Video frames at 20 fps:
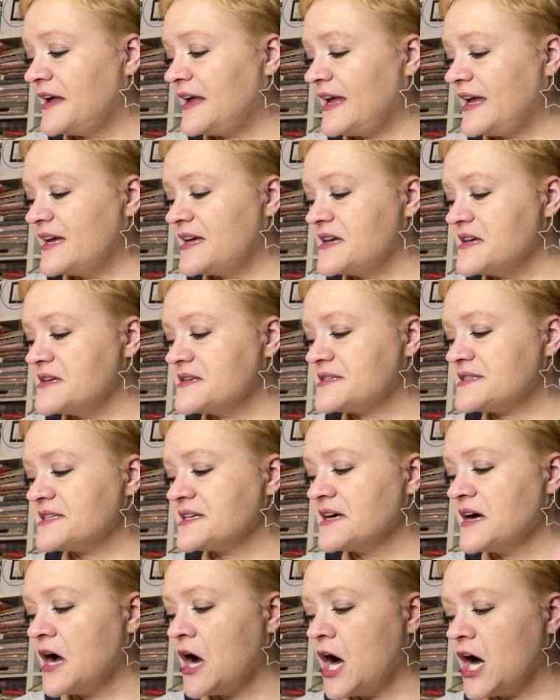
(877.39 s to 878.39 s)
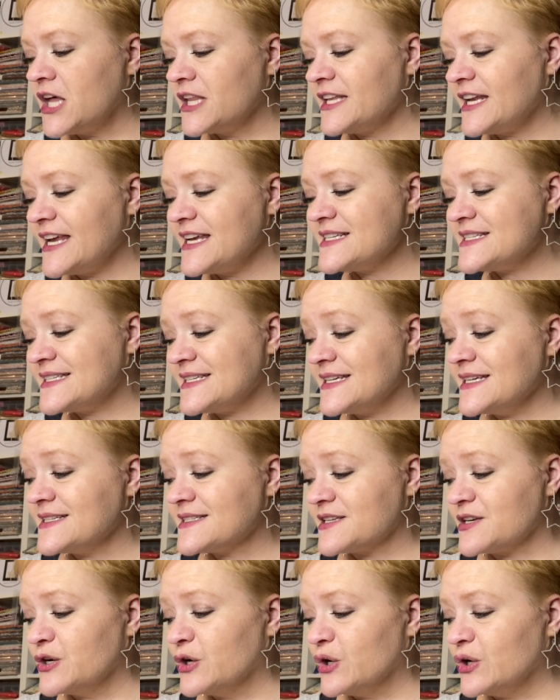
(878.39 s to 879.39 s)
is Holiday
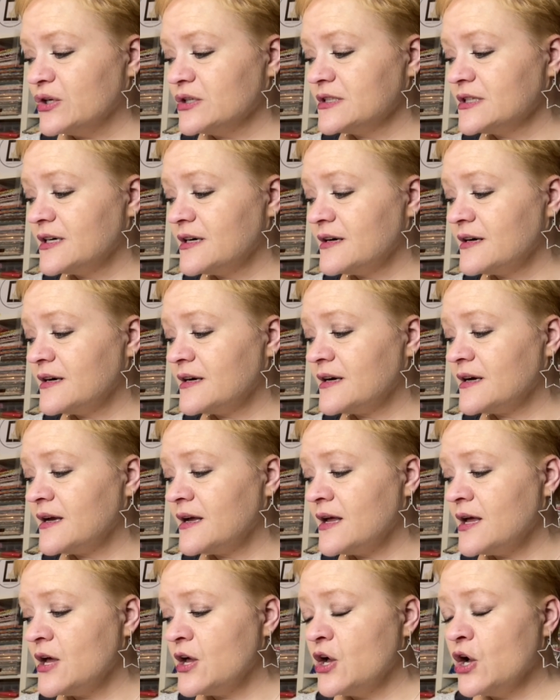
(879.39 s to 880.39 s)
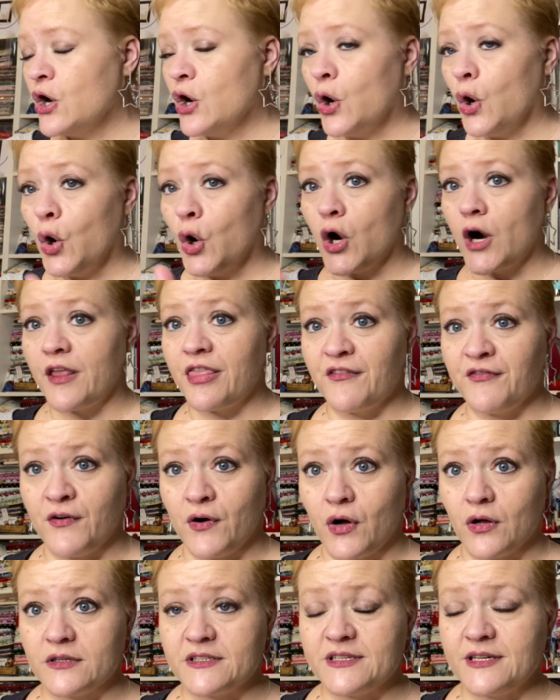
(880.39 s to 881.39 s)
Seasonal or The
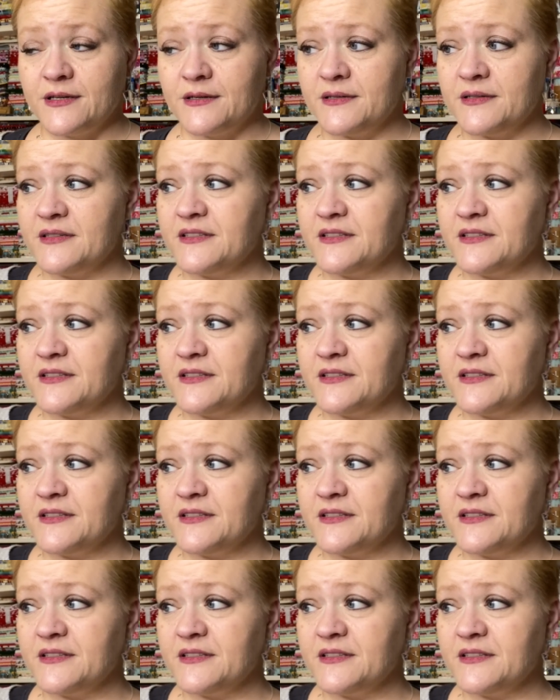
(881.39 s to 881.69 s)
Vault.